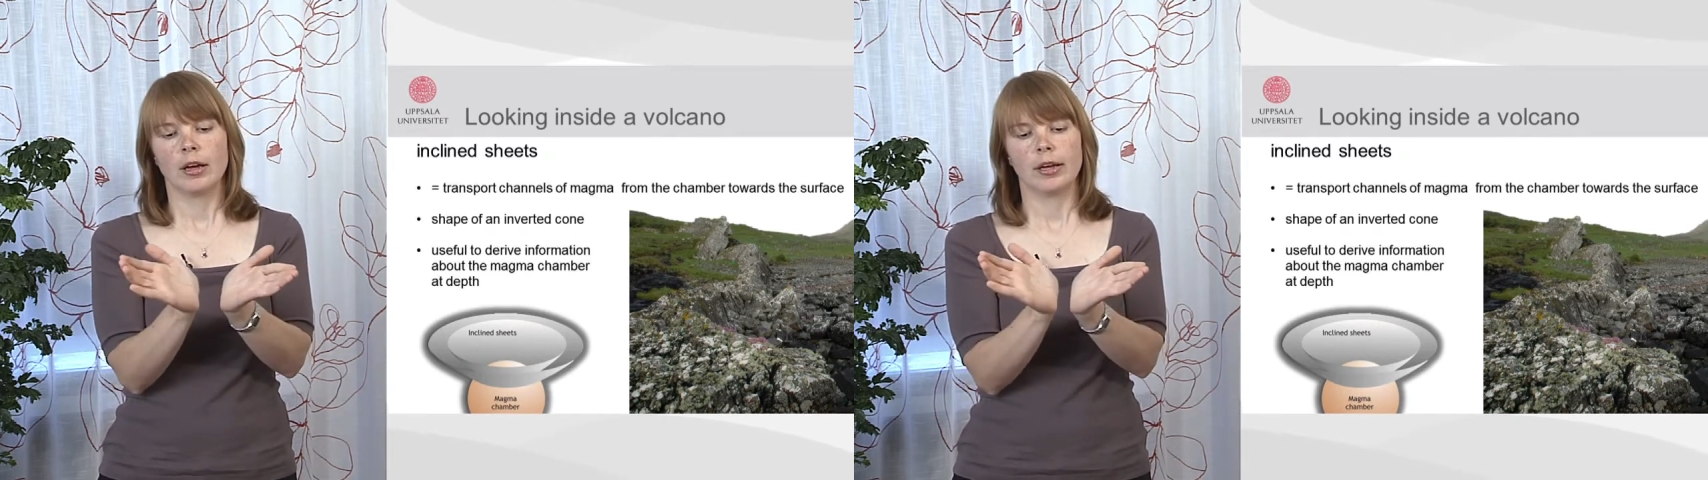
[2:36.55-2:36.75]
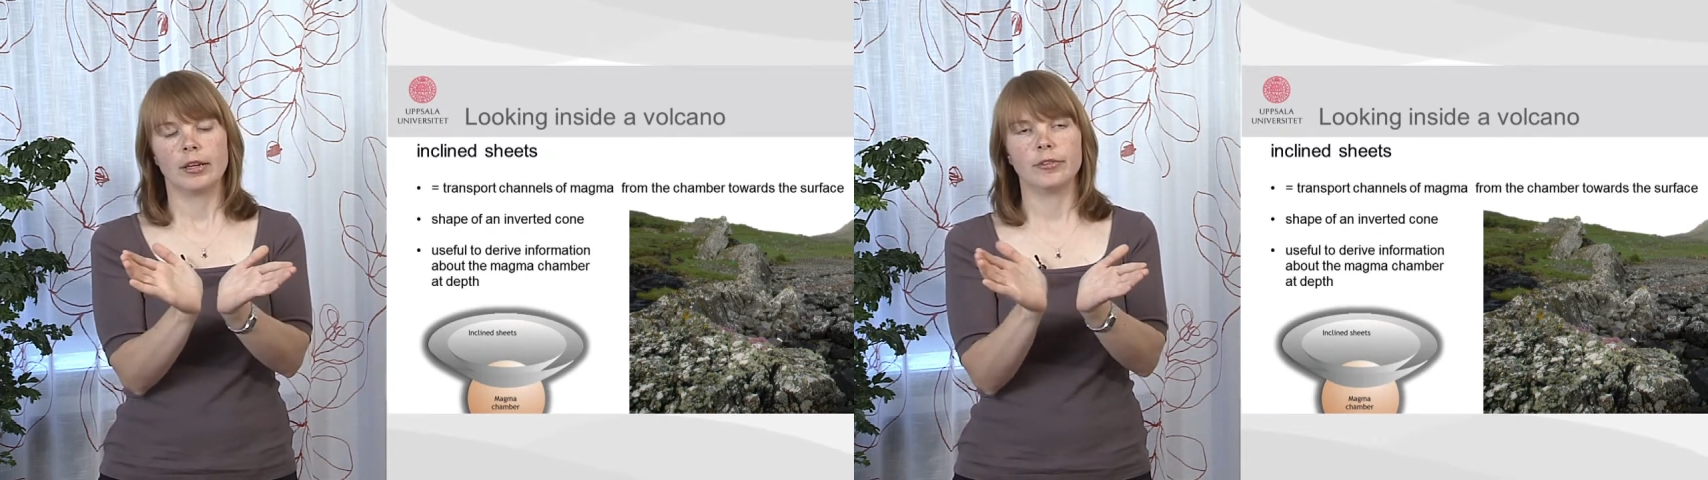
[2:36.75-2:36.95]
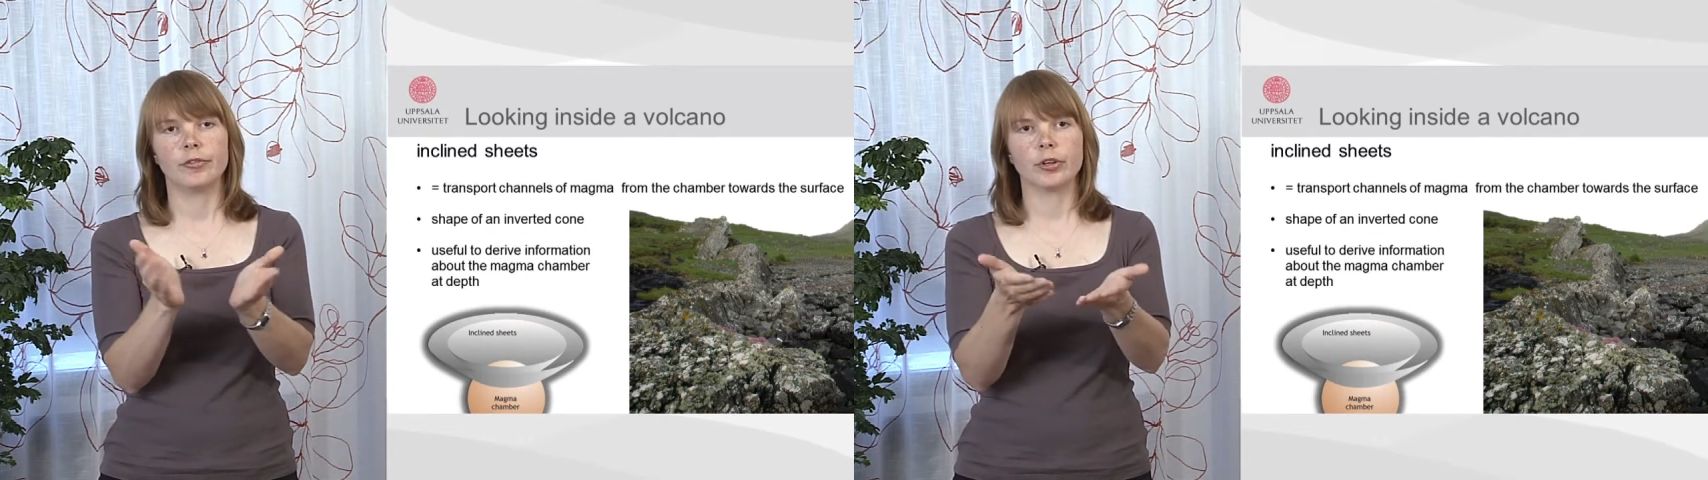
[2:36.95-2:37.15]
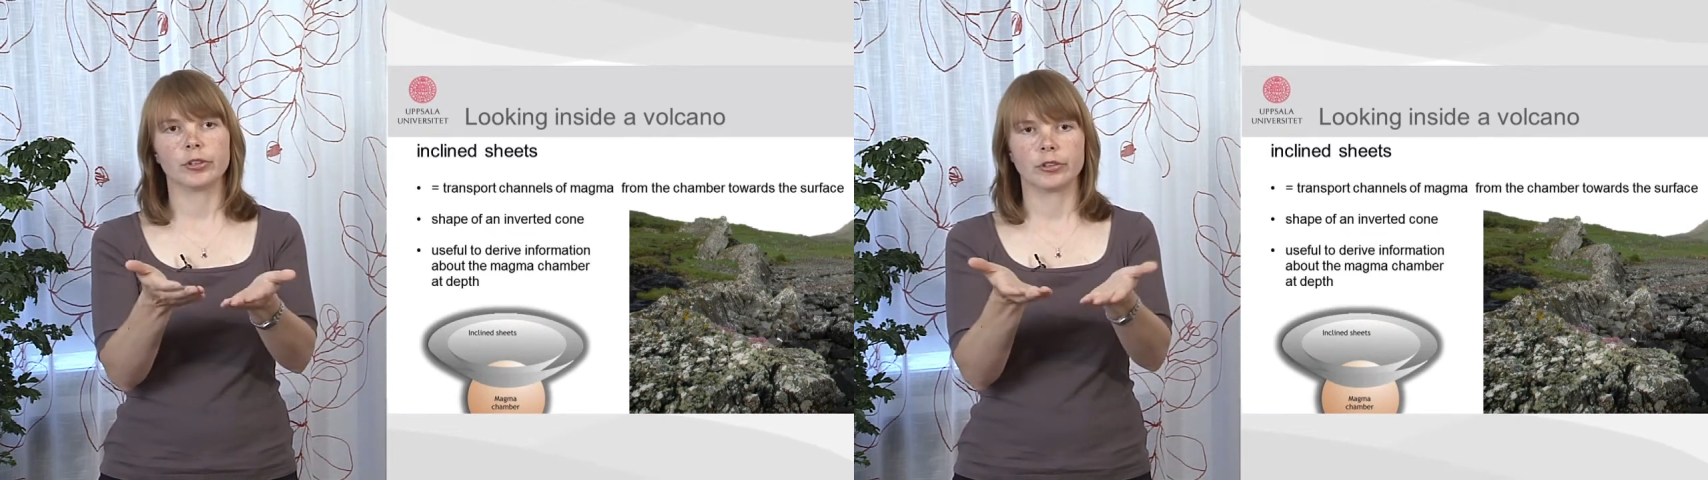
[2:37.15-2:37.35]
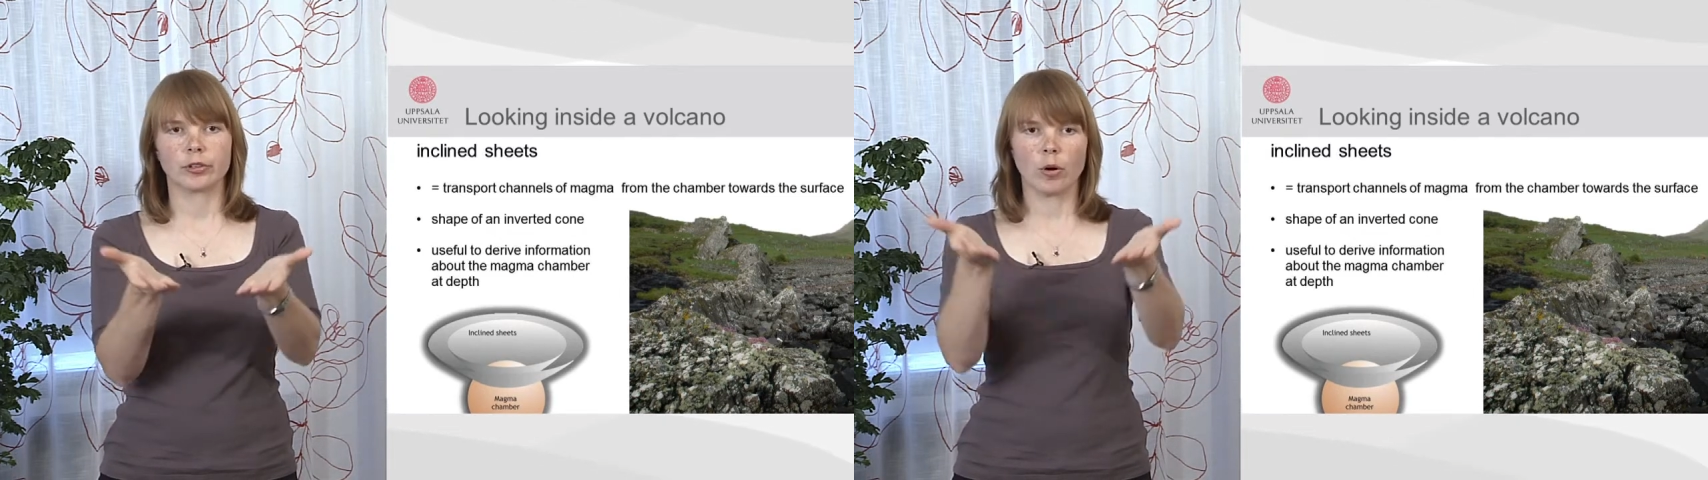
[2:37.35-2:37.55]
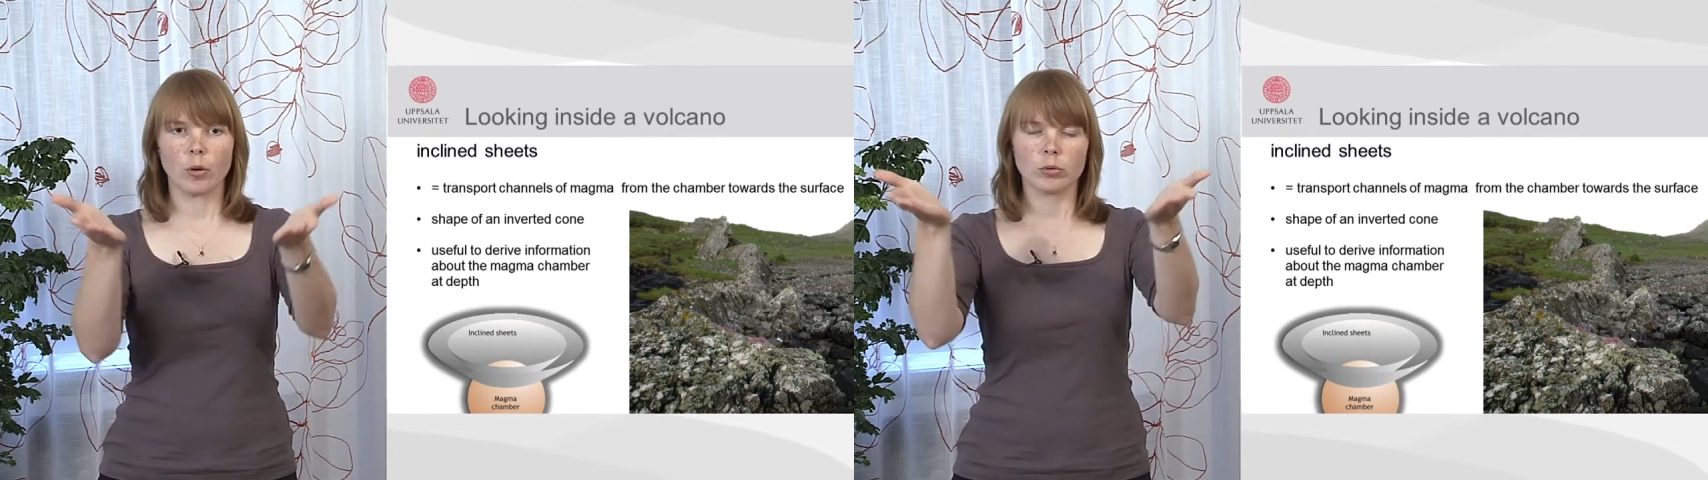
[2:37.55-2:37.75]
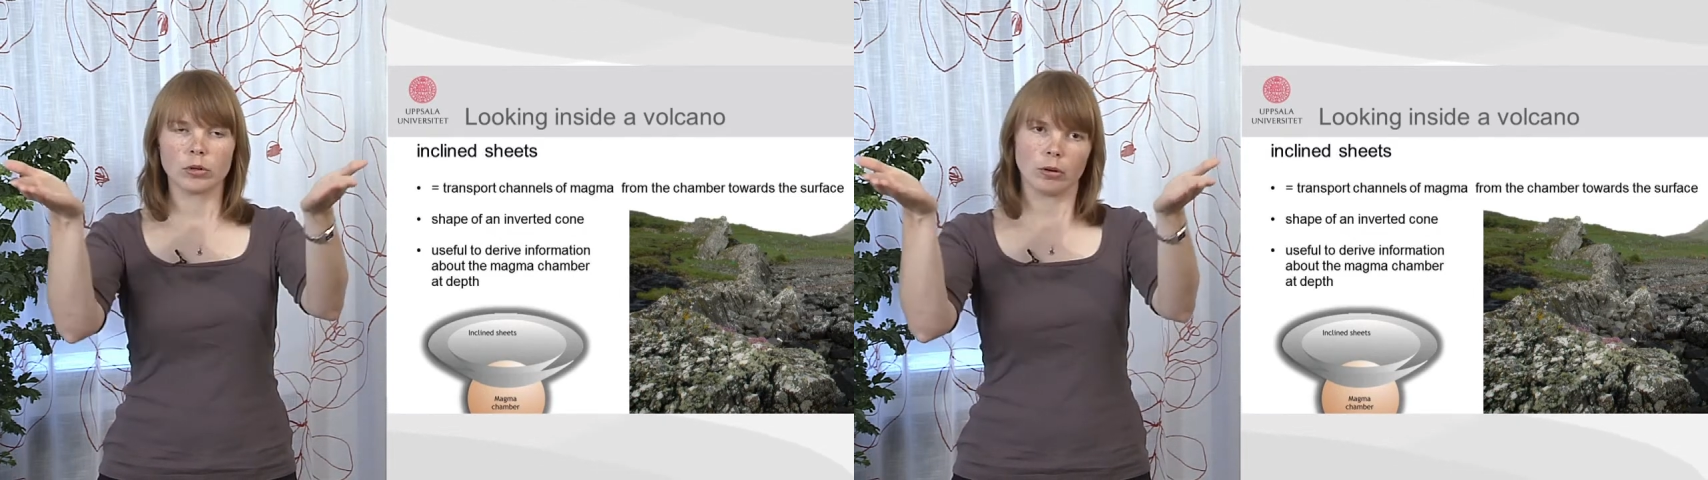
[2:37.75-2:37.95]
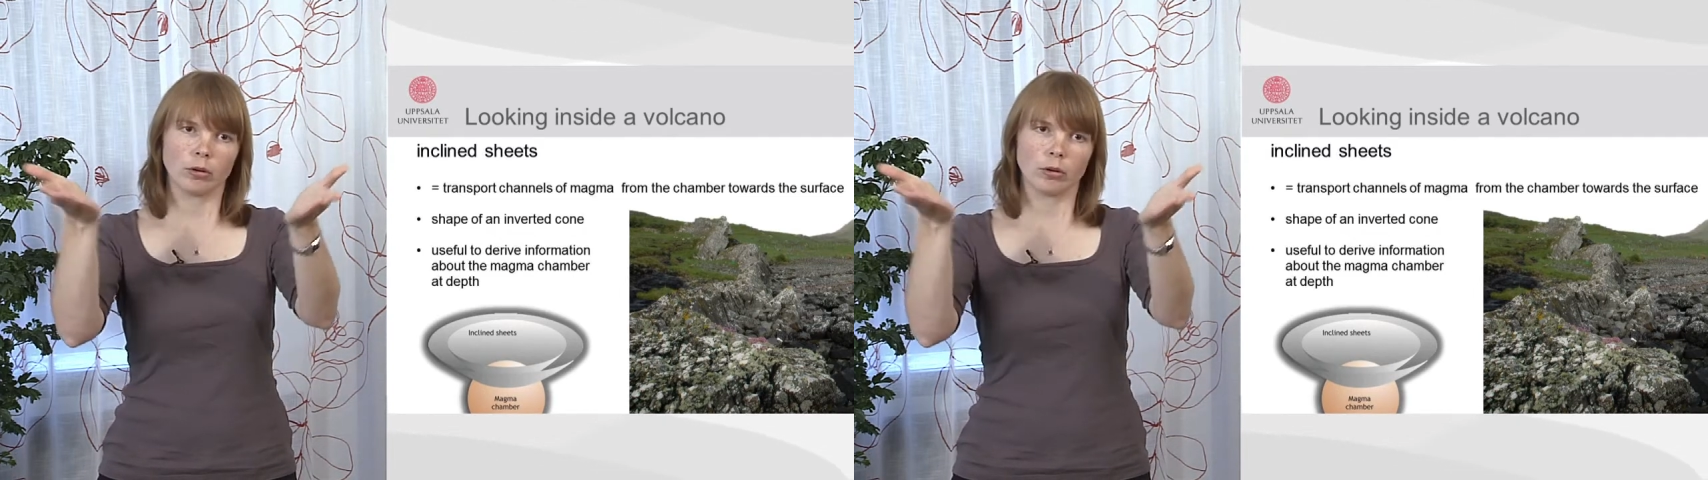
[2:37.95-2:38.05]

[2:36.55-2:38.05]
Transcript: an inverted cone or